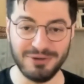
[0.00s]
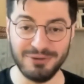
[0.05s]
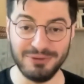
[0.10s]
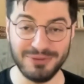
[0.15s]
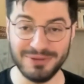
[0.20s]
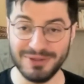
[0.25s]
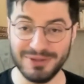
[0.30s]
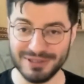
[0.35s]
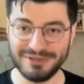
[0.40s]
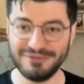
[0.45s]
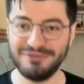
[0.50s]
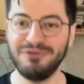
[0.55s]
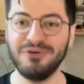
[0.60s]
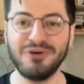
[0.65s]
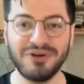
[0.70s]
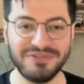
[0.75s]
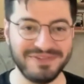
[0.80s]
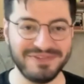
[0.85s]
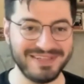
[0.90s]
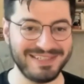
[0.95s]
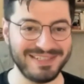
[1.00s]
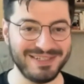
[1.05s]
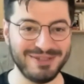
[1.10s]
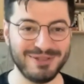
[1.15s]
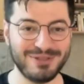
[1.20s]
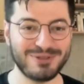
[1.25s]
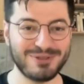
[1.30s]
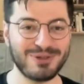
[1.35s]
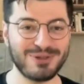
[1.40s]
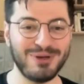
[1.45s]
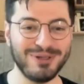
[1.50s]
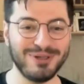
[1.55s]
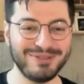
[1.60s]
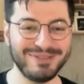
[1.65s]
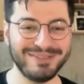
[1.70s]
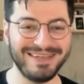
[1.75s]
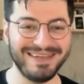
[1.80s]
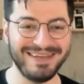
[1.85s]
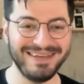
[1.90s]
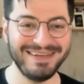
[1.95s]
You know, there's 4 of us in this call
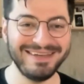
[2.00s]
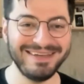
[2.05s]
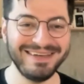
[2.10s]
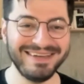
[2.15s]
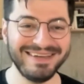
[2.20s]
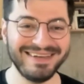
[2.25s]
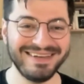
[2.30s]
today.